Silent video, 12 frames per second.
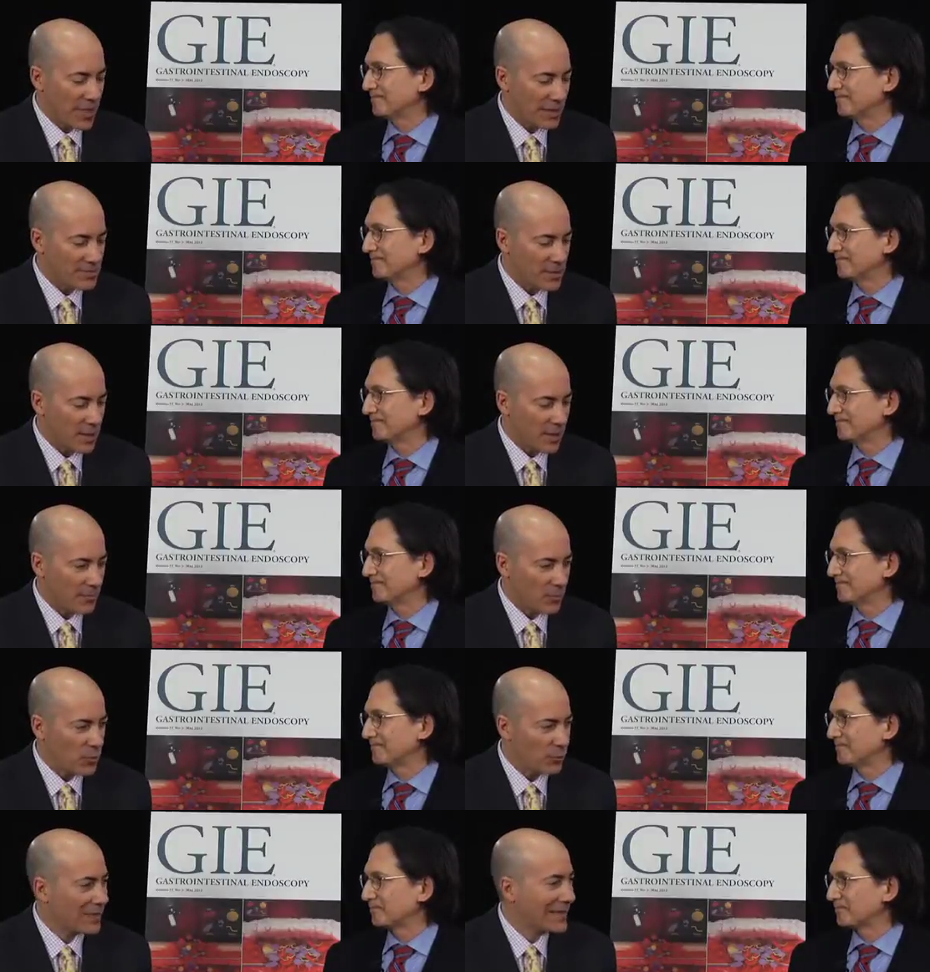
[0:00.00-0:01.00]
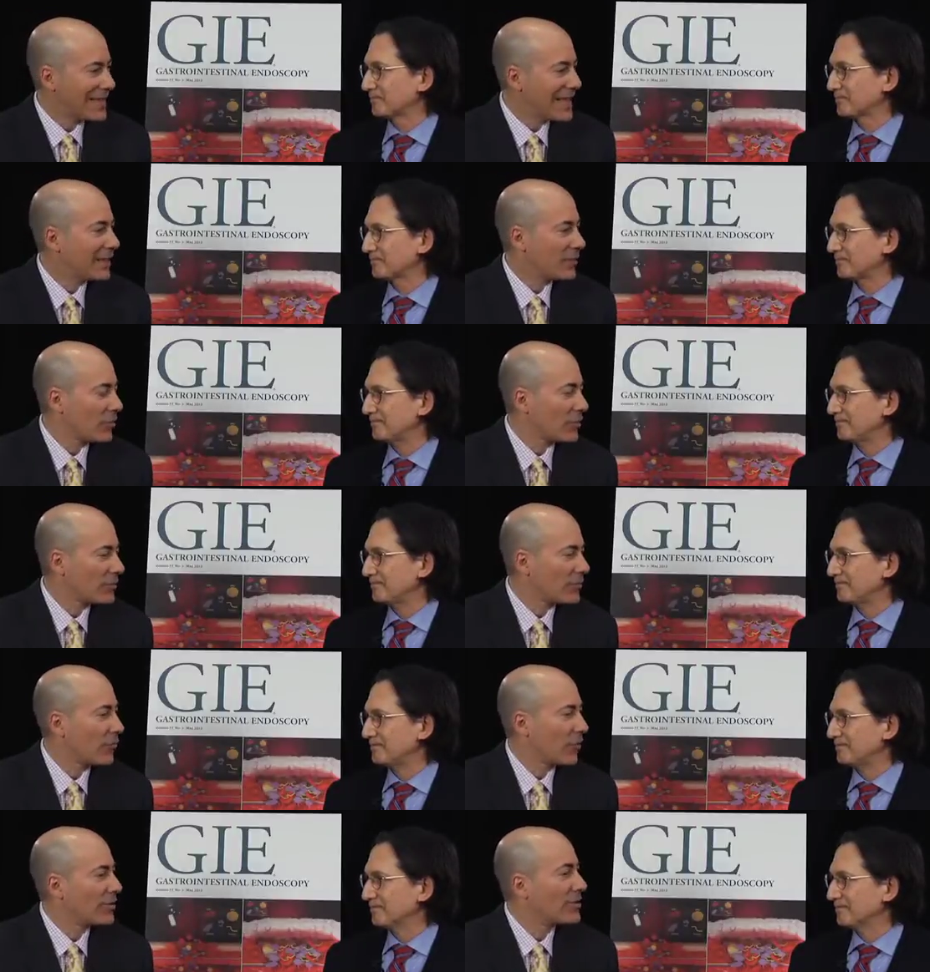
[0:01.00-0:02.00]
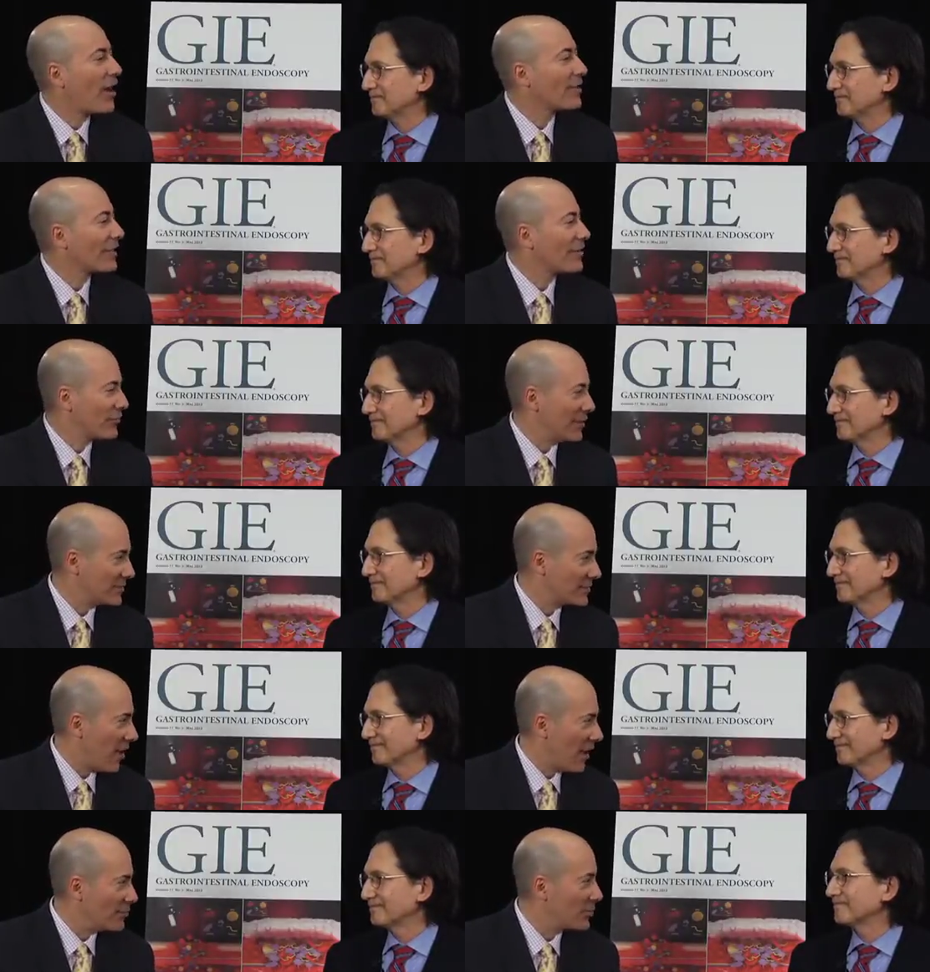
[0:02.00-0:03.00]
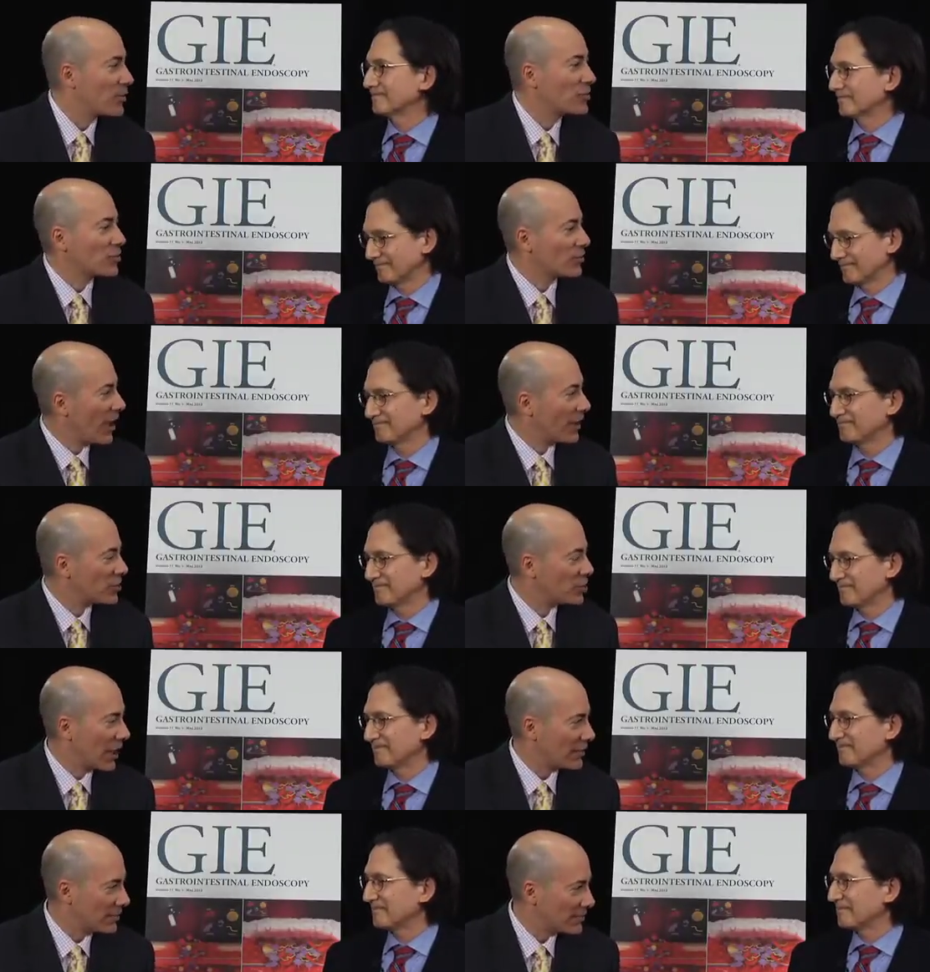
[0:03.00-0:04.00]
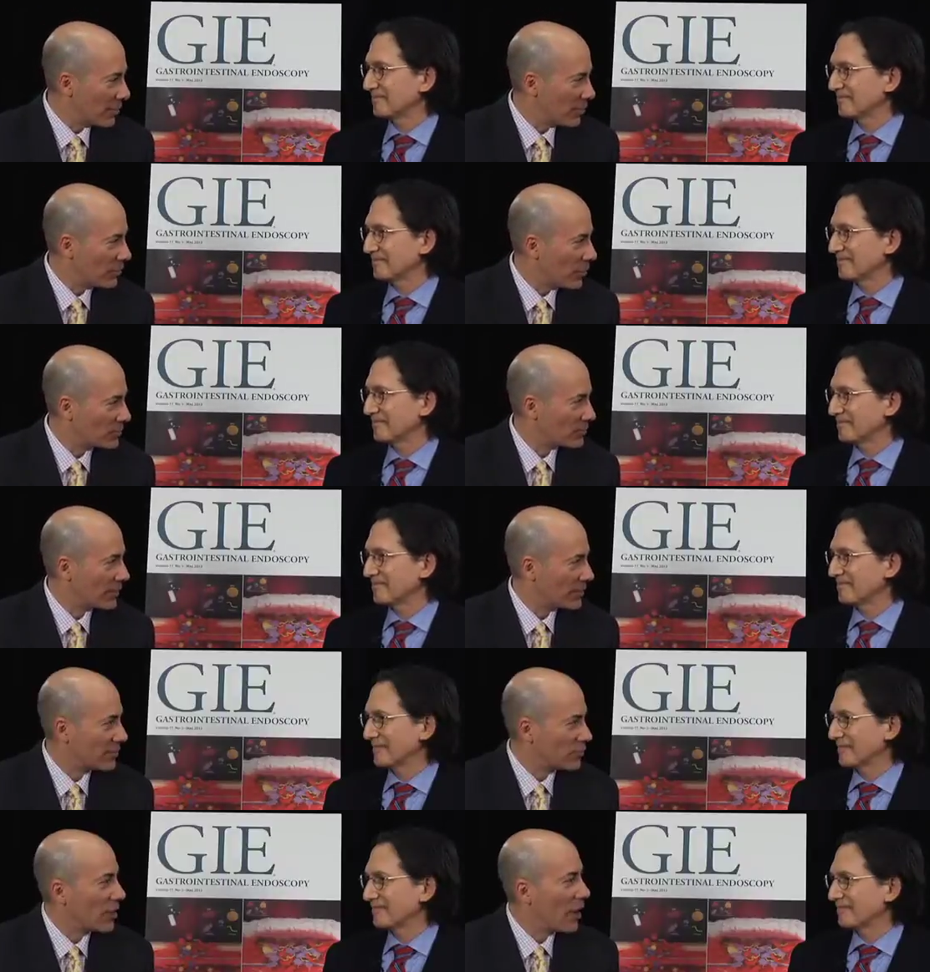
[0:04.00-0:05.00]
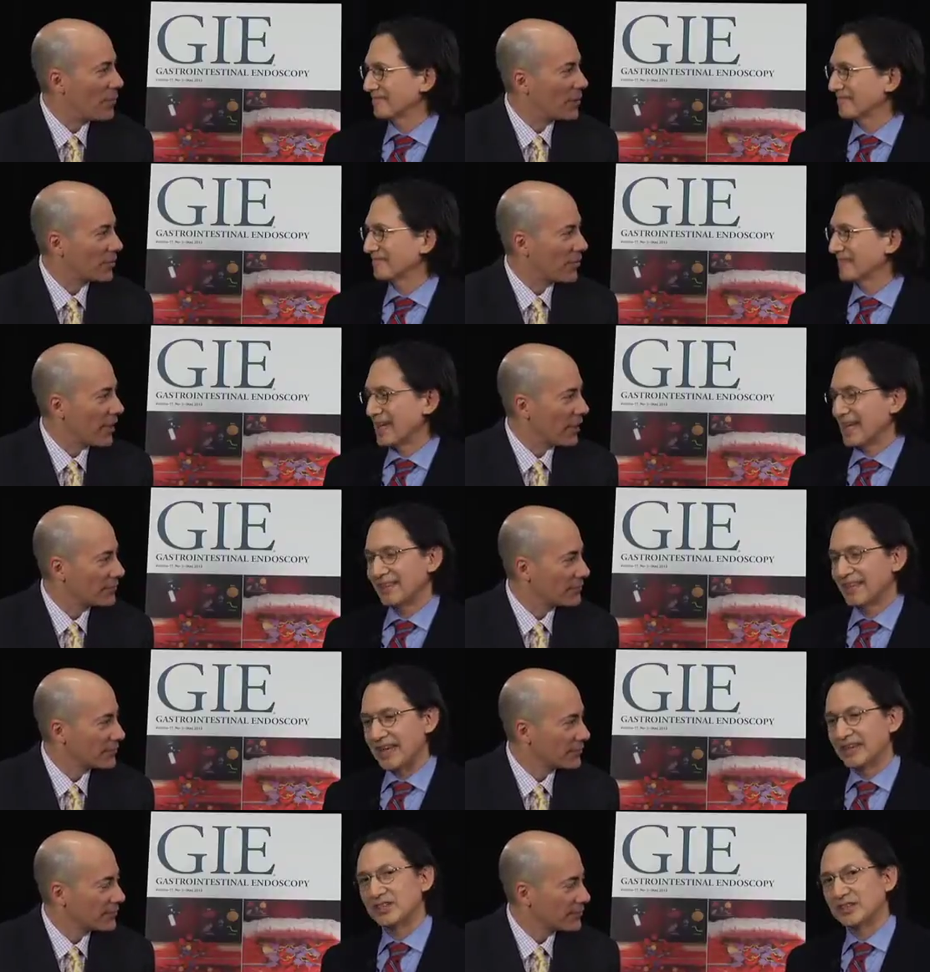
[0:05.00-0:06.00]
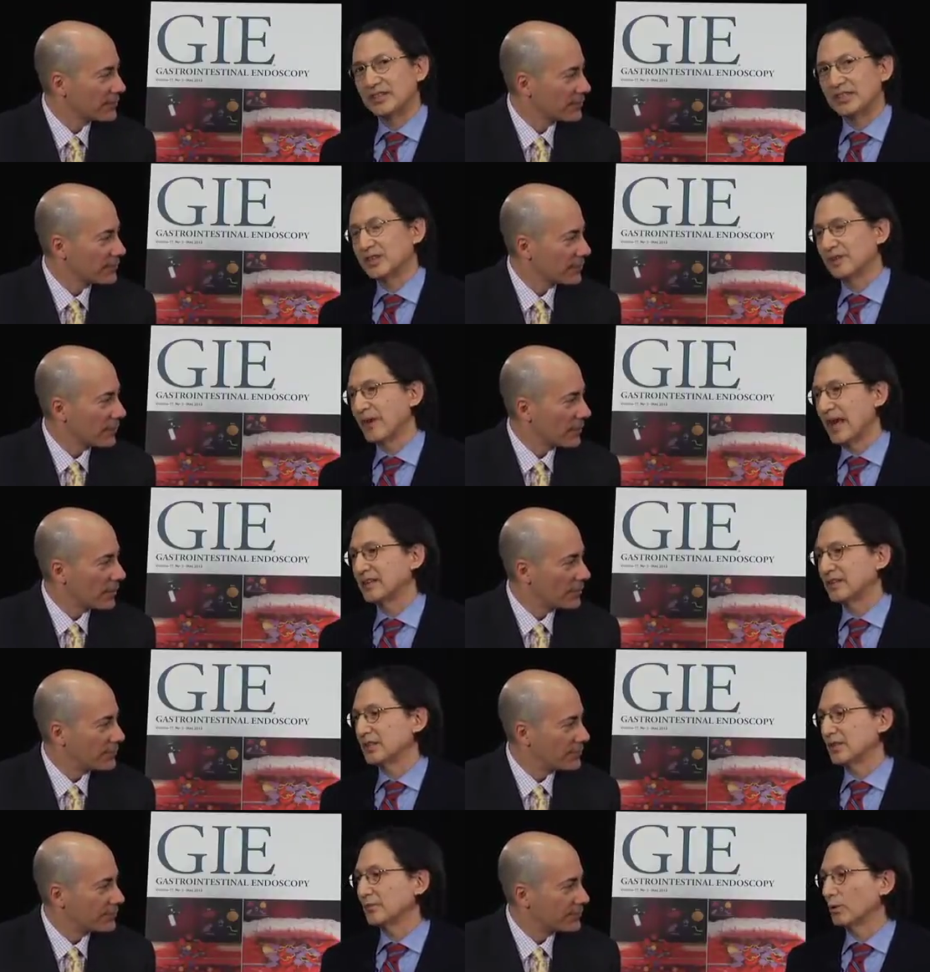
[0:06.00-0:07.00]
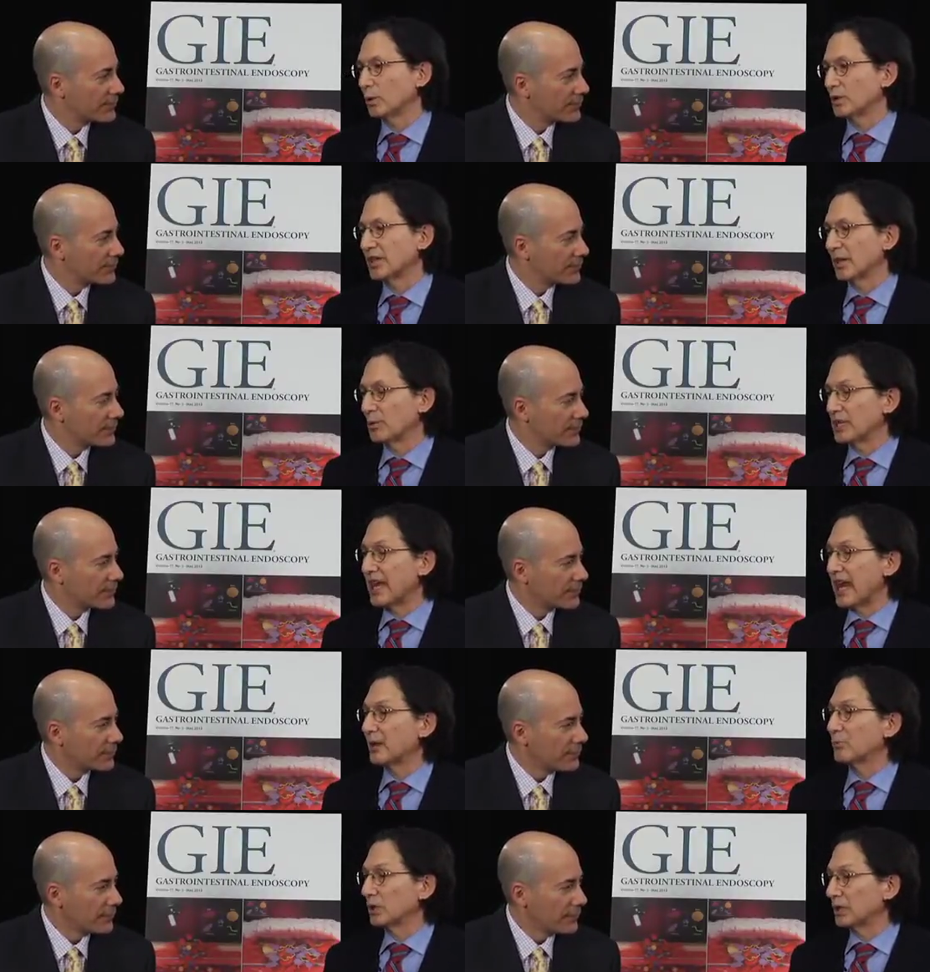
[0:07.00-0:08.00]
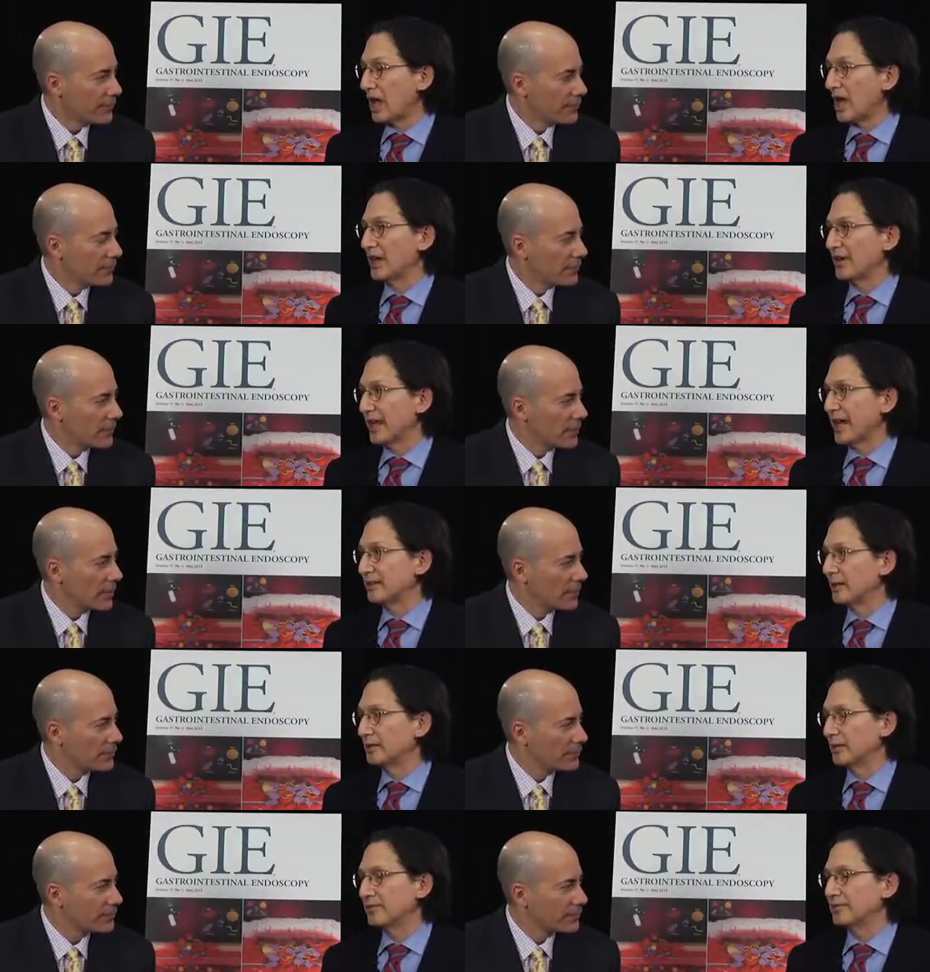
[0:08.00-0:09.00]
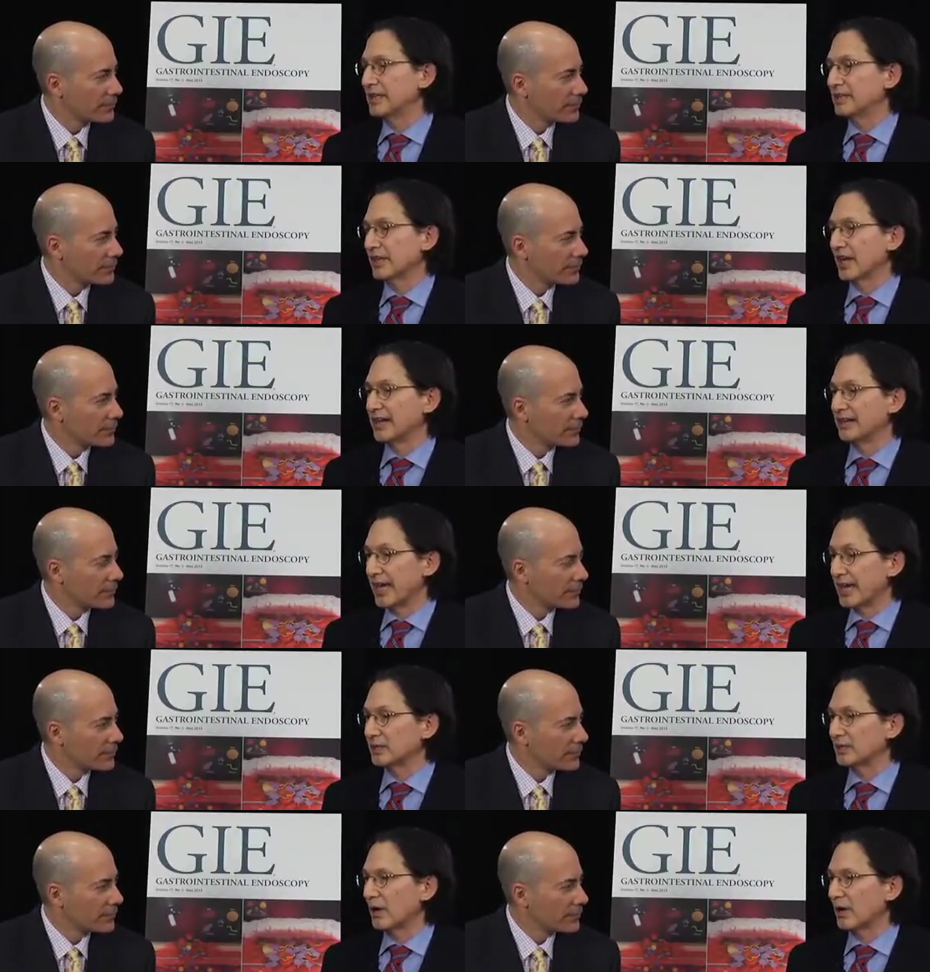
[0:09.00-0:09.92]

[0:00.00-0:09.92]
Speaker 1: that um, you really can't look for a non-lifting sign because you're not injecting submucosally. Can you comment on that?
Speaker 2: That is a disadvantage, of course, that we can't rely on that non-lifting sign. That is